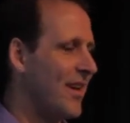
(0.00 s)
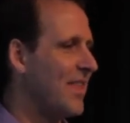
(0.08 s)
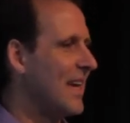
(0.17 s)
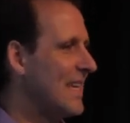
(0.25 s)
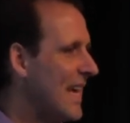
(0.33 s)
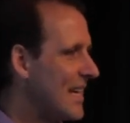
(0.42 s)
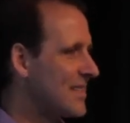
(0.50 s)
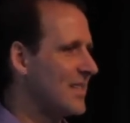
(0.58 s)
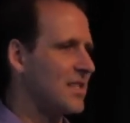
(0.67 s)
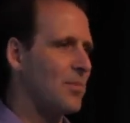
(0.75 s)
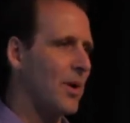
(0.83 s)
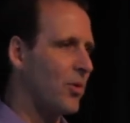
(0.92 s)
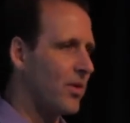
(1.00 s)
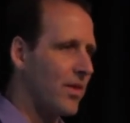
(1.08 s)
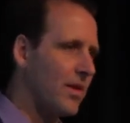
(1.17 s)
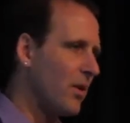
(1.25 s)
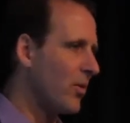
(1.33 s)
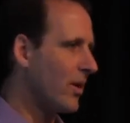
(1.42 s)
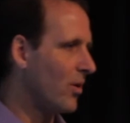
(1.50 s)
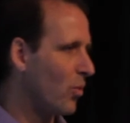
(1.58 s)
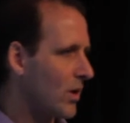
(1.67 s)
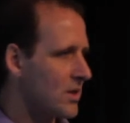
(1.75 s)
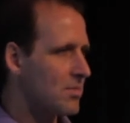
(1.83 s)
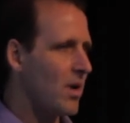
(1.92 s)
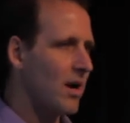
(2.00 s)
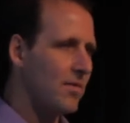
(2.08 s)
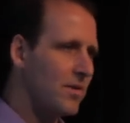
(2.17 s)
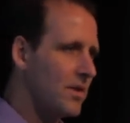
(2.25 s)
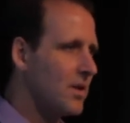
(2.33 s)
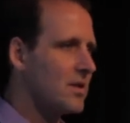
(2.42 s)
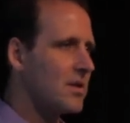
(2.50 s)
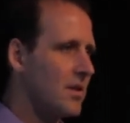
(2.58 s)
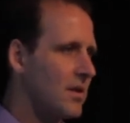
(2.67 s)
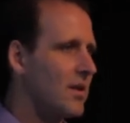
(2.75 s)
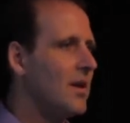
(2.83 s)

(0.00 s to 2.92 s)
That yes, it's about the theory and what is mindfulness